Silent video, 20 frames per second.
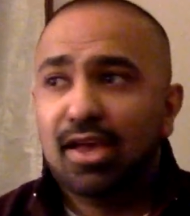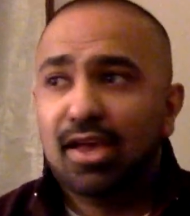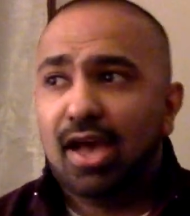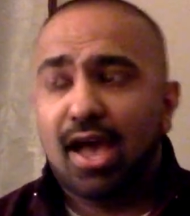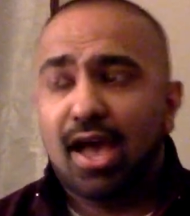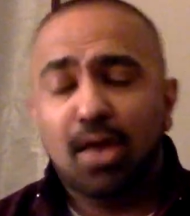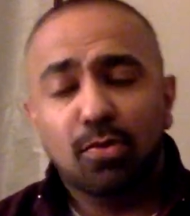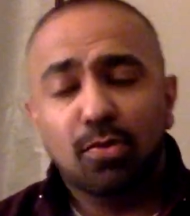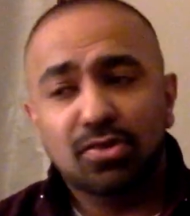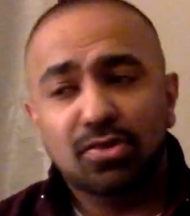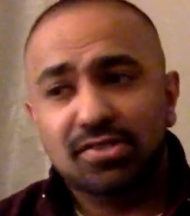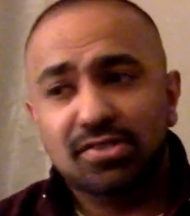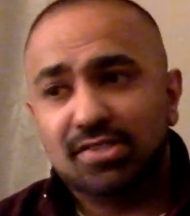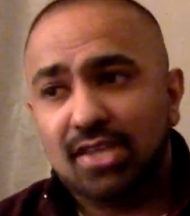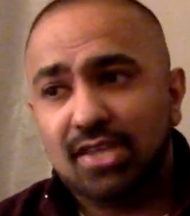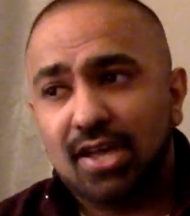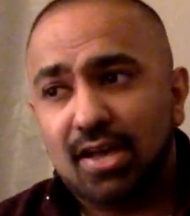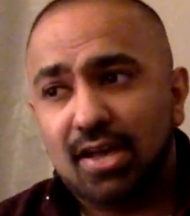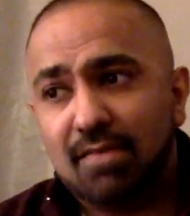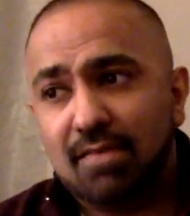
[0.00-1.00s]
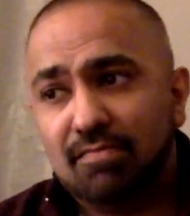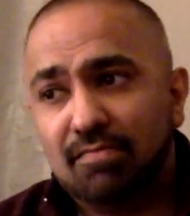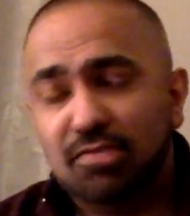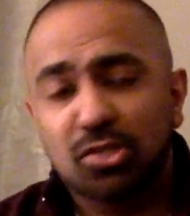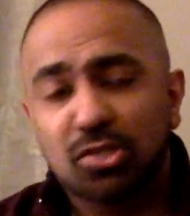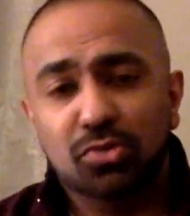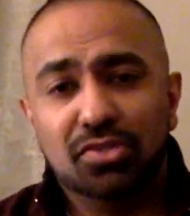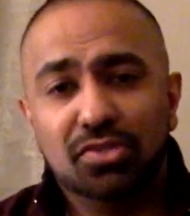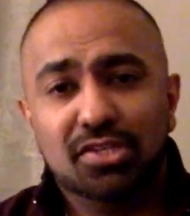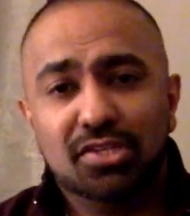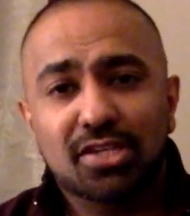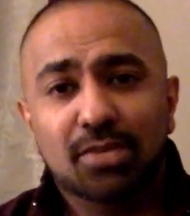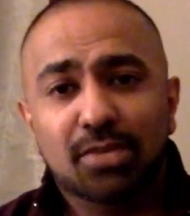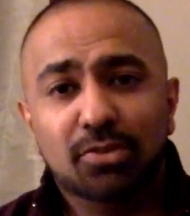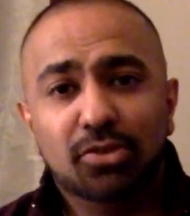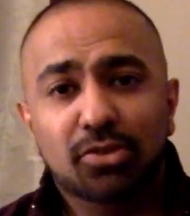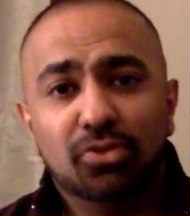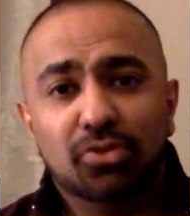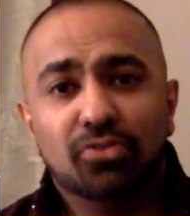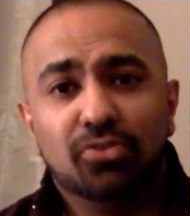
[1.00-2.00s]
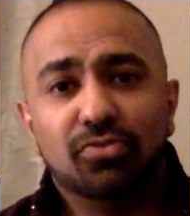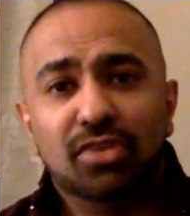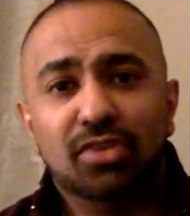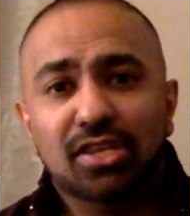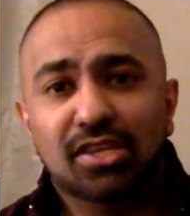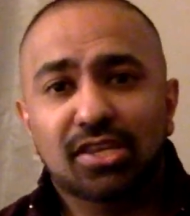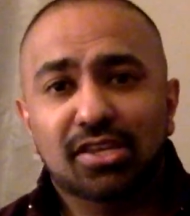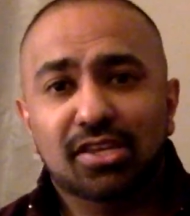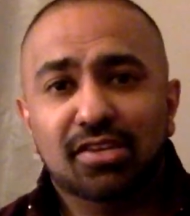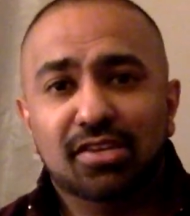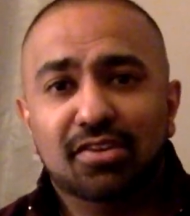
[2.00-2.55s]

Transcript: I was doing the W3